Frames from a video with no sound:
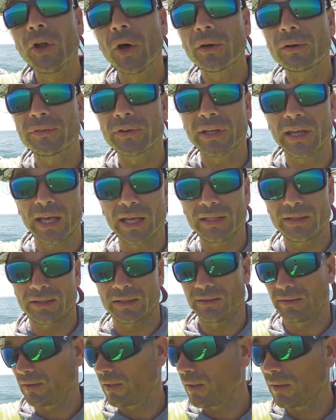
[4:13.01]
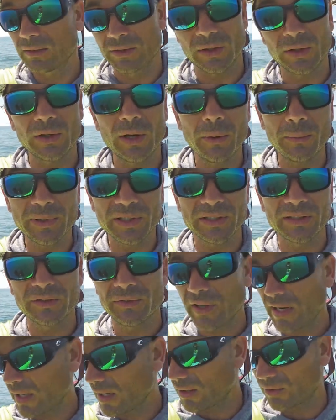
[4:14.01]
notifications, dude, so you don't miss these
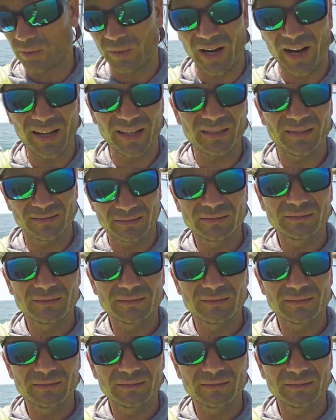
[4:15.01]
videos, right?